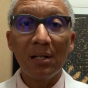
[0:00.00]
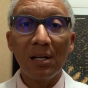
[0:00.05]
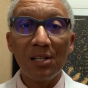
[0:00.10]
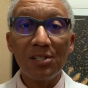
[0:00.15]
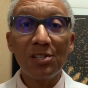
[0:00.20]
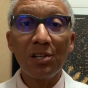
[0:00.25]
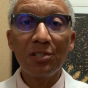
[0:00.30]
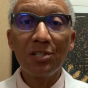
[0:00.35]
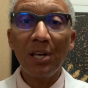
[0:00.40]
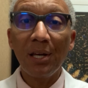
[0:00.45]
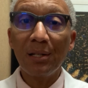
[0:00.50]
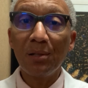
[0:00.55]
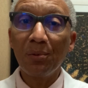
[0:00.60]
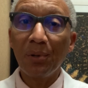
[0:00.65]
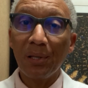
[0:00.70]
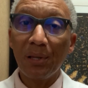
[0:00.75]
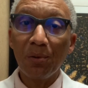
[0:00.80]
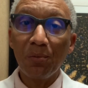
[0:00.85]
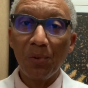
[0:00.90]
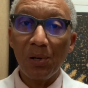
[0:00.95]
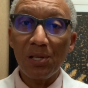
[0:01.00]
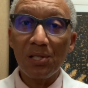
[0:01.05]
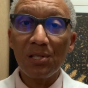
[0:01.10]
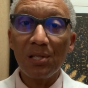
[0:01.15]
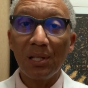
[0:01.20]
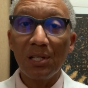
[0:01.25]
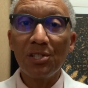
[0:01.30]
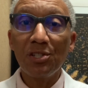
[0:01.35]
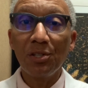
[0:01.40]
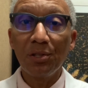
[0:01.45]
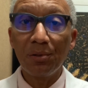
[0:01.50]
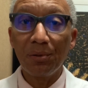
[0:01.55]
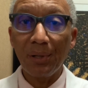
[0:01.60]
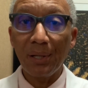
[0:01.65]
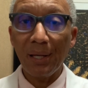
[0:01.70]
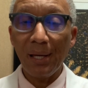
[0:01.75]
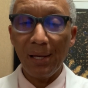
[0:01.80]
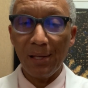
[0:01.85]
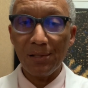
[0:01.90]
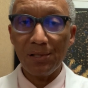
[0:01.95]
associated with it was this uterine
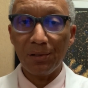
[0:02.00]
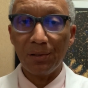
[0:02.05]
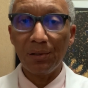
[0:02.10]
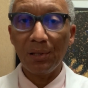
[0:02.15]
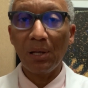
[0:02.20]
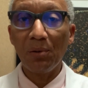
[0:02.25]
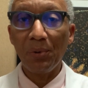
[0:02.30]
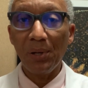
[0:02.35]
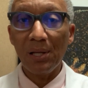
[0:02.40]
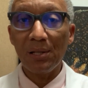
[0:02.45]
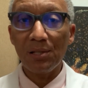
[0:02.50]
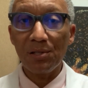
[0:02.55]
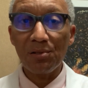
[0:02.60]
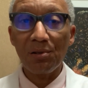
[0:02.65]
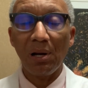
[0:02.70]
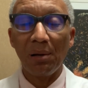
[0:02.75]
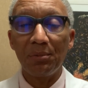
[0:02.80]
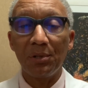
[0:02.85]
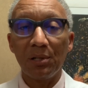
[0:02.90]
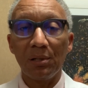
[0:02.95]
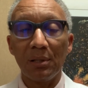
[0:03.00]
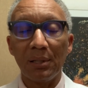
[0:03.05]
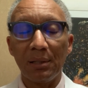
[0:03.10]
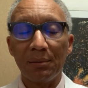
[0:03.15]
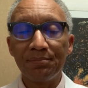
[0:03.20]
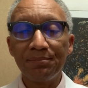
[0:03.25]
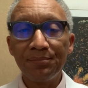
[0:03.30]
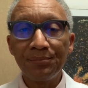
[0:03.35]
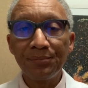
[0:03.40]
cancer that we had described earlier.